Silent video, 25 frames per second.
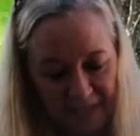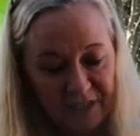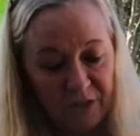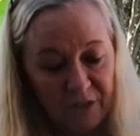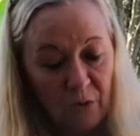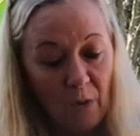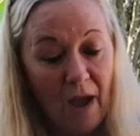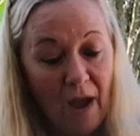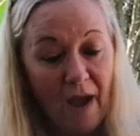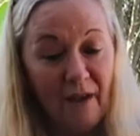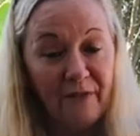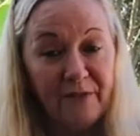still
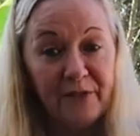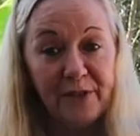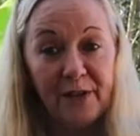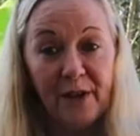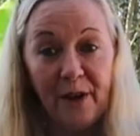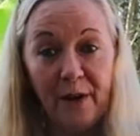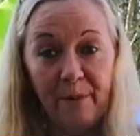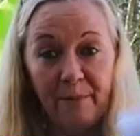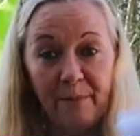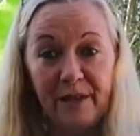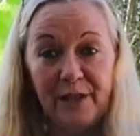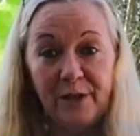have some.
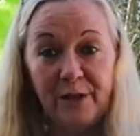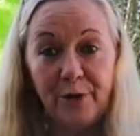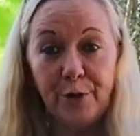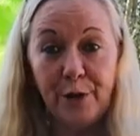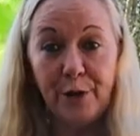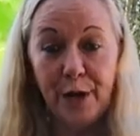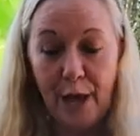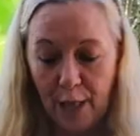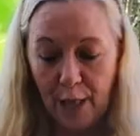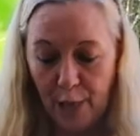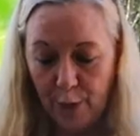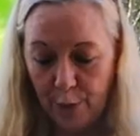These are
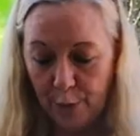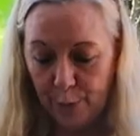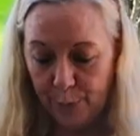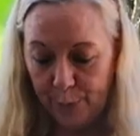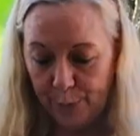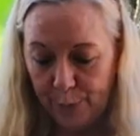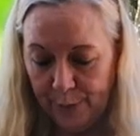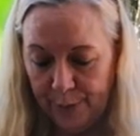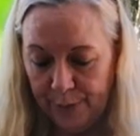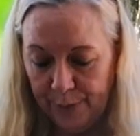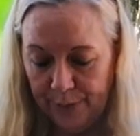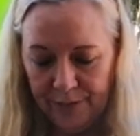yellow.
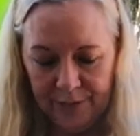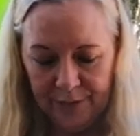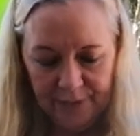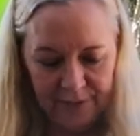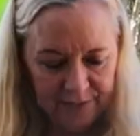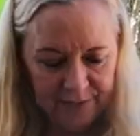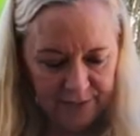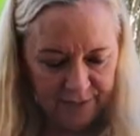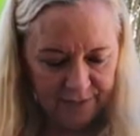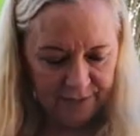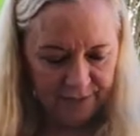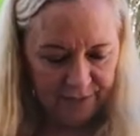
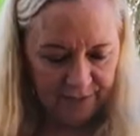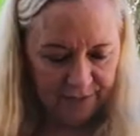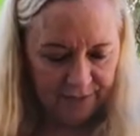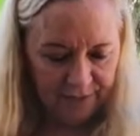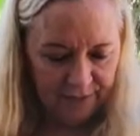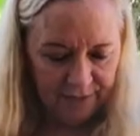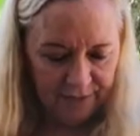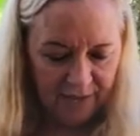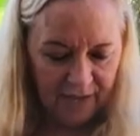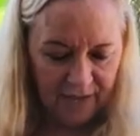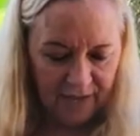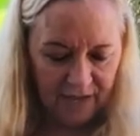
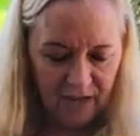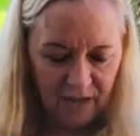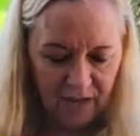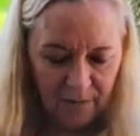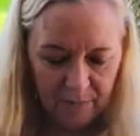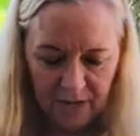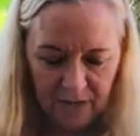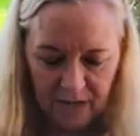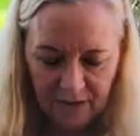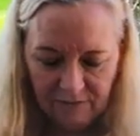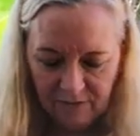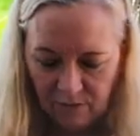I got them
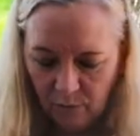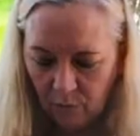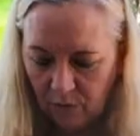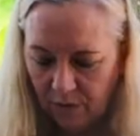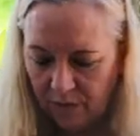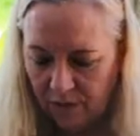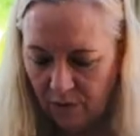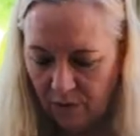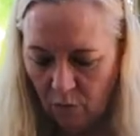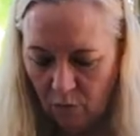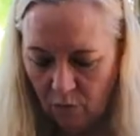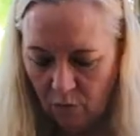in every one
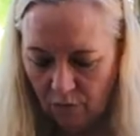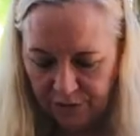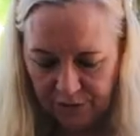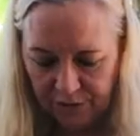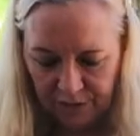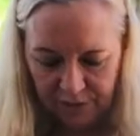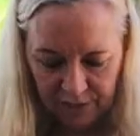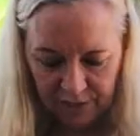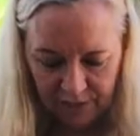of the holes.